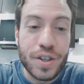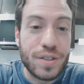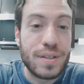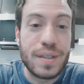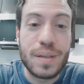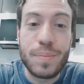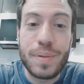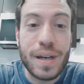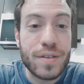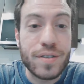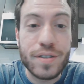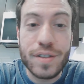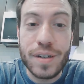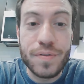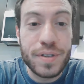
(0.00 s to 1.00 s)

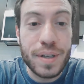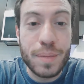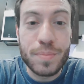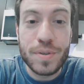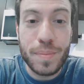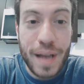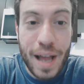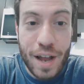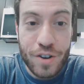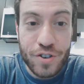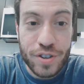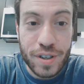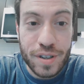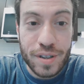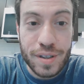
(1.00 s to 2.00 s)
CBS loves them some
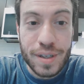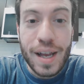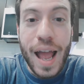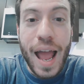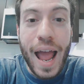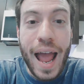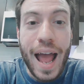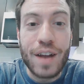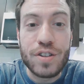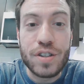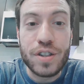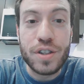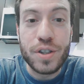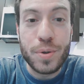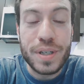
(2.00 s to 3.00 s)
Angela.
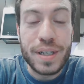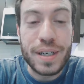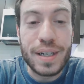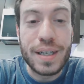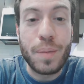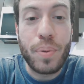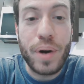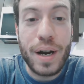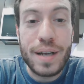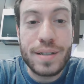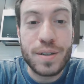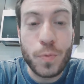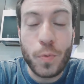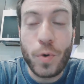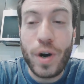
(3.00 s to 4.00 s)
Angela losing in a
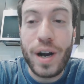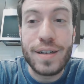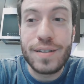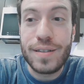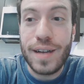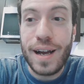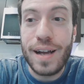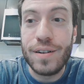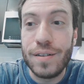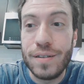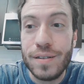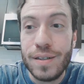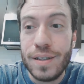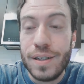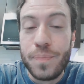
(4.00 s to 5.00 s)
Price is Right
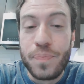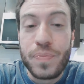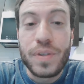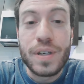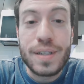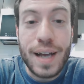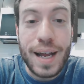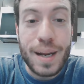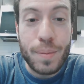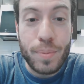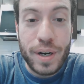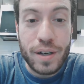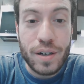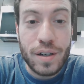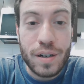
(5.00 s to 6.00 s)
style
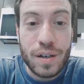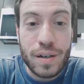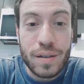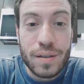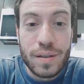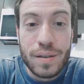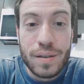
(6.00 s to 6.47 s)
tiebreaker